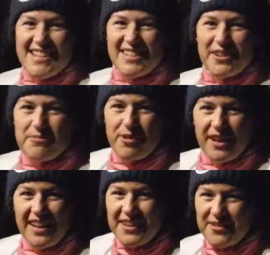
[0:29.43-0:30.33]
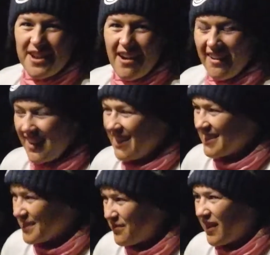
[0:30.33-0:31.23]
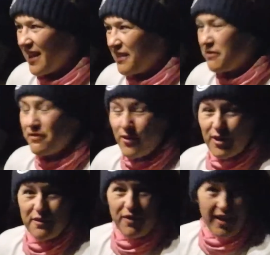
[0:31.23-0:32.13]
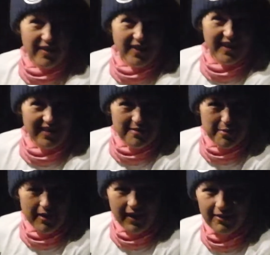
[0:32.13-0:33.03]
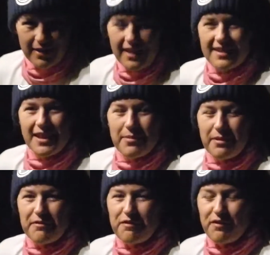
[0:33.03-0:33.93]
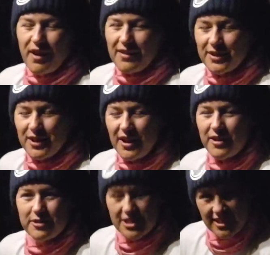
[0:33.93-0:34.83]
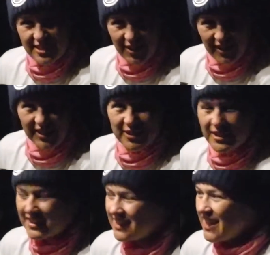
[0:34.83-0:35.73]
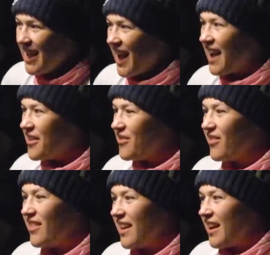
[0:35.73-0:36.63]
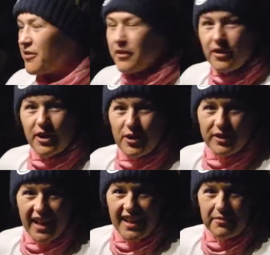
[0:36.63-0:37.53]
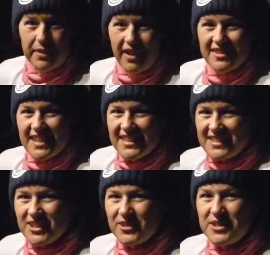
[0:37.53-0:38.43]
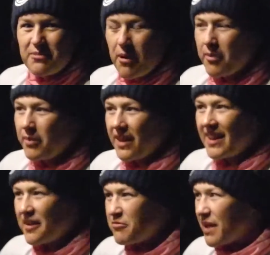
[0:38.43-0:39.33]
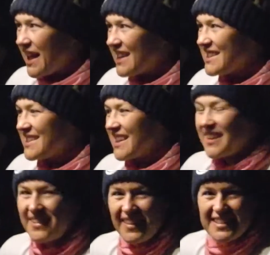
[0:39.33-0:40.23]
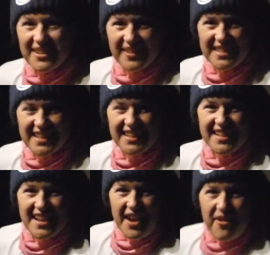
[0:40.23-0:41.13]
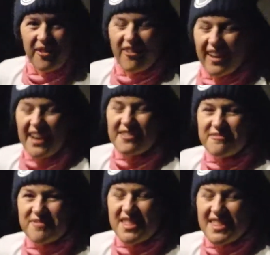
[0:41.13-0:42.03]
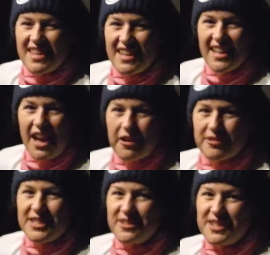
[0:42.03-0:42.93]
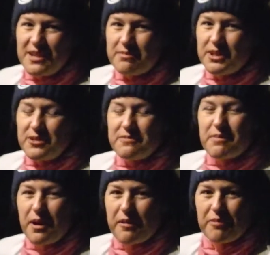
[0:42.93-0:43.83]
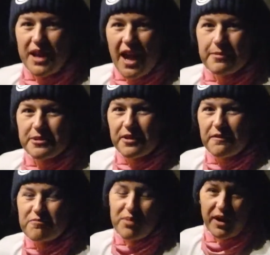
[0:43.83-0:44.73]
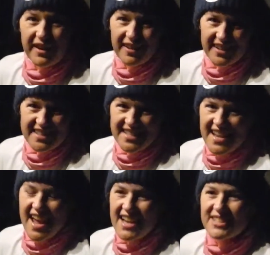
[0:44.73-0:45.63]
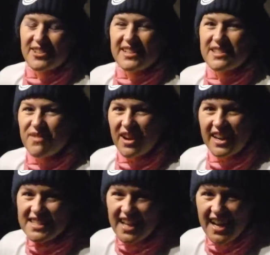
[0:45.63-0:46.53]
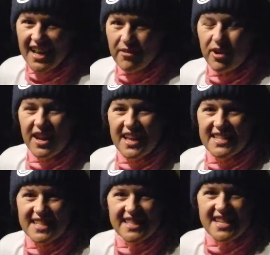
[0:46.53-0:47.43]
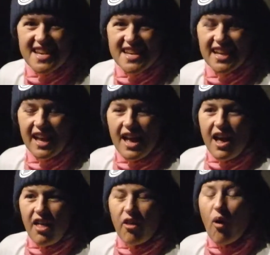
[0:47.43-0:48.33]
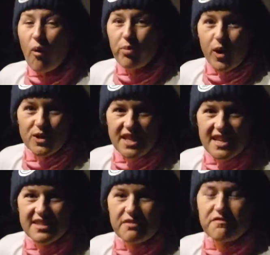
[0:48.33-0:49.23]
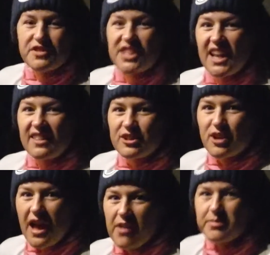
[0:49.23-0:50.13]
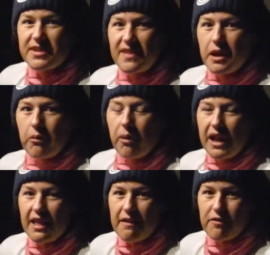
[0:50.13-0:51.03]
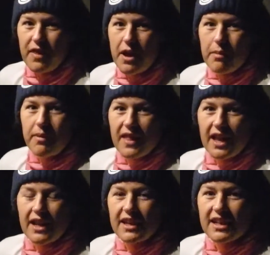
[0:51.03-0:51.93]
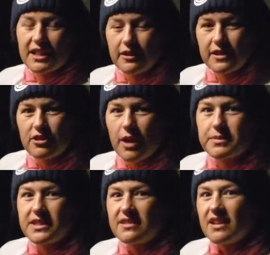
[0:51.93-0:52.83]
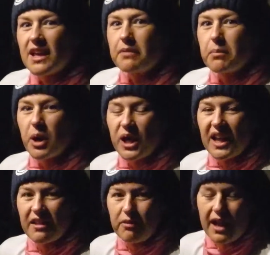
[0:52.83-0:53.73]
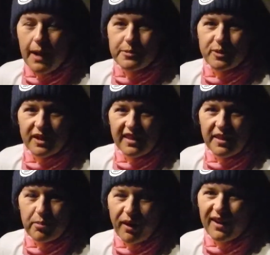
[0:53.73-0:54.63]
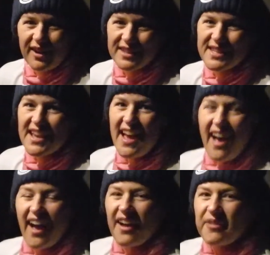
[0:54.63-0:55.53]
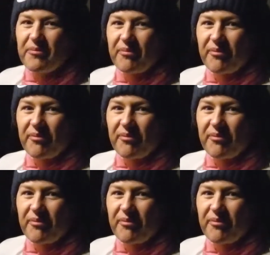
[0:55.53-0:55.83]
So good morning, here we are. It is five forty-five in the morning. We had to get up at five o'clock, which is totally cool. Um, after a very cold night, but I was nice and toasty warm. I had enough blankets, uh, that's always good. We're going out with the Calgary Zoo team to do mark recapture of prairie dogs today, so that's very exciting. We're gonna get to see the whole process of sitting the traps and then waiting for them and then clearing the traps and, and marking and recapturing the prairie dogs. Um,